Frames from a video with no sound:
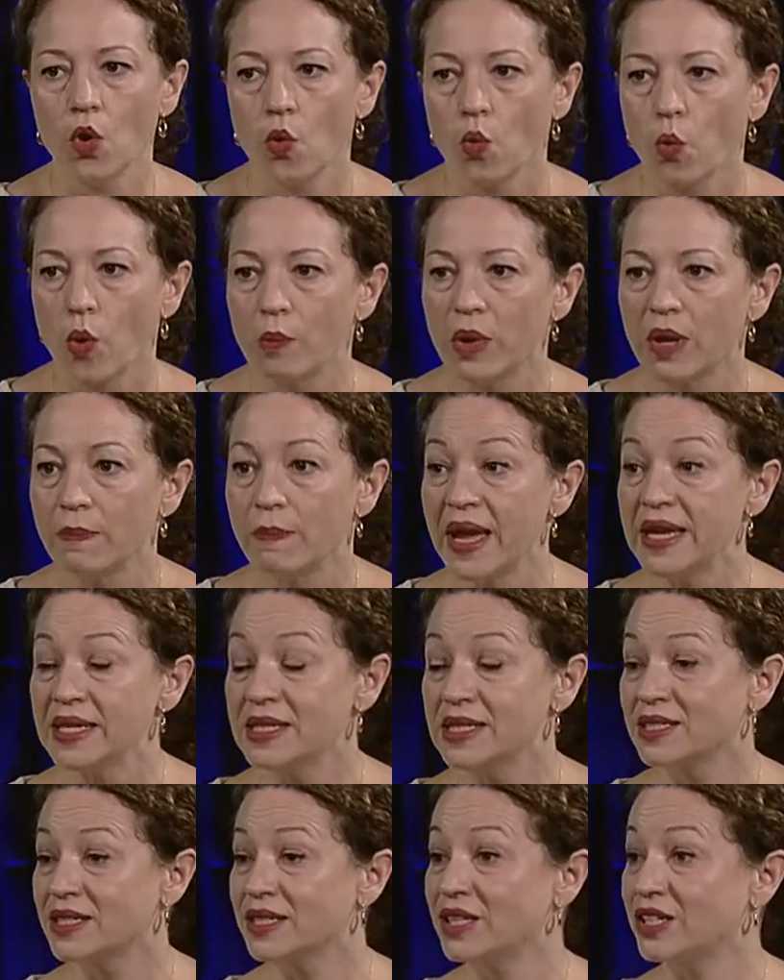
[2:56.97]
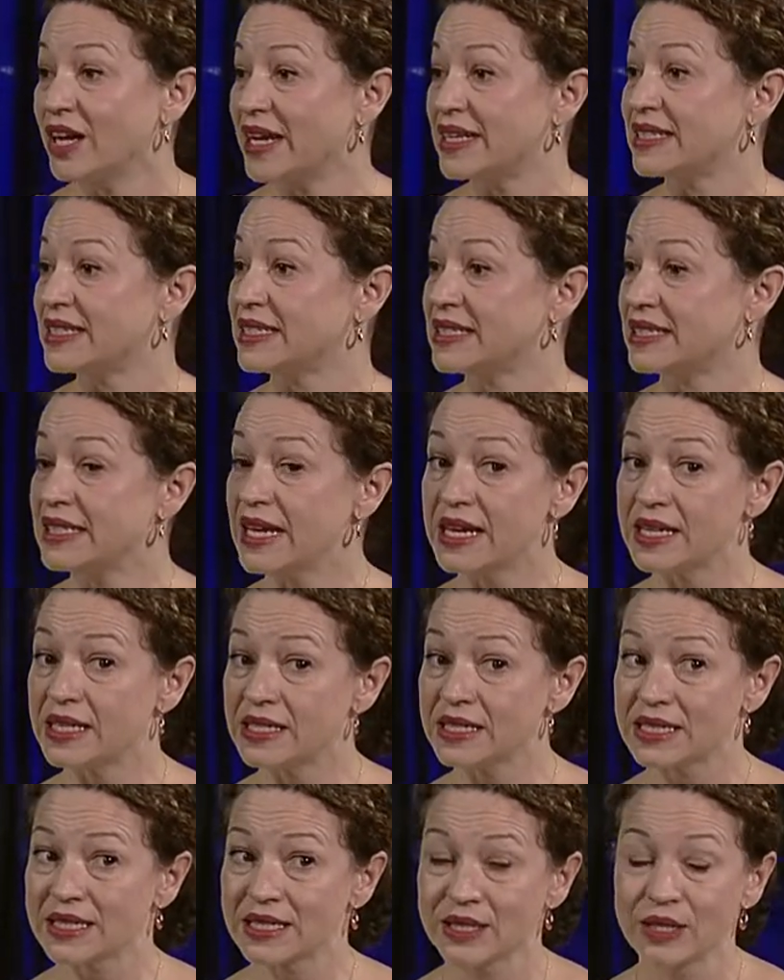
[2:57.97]
When we made it to the United
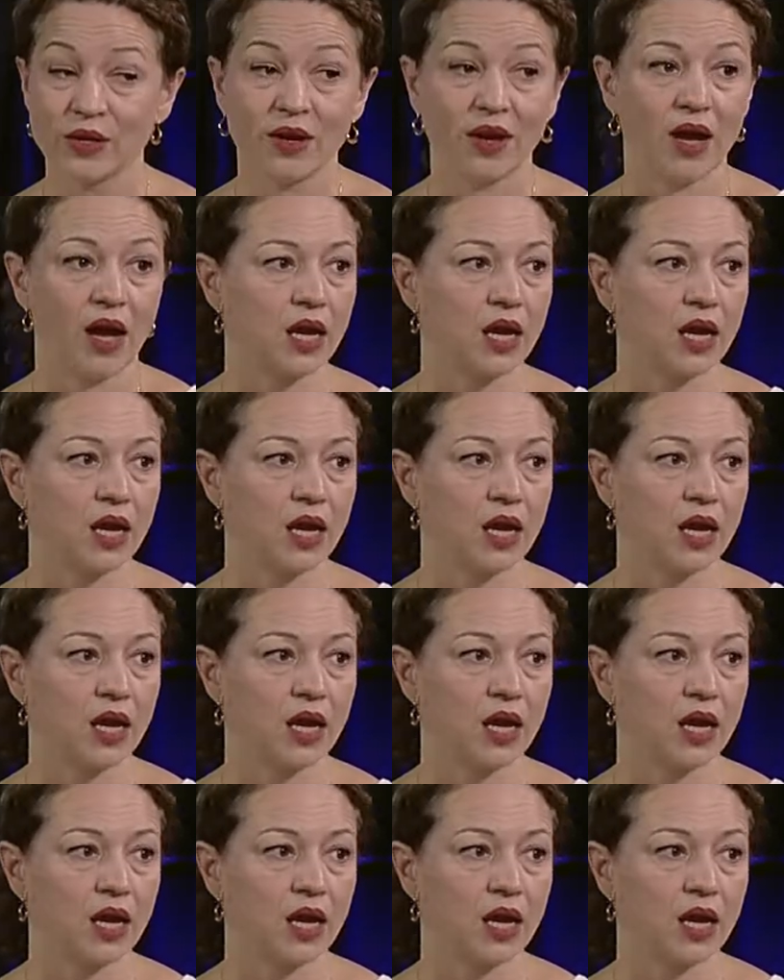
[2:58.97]
States,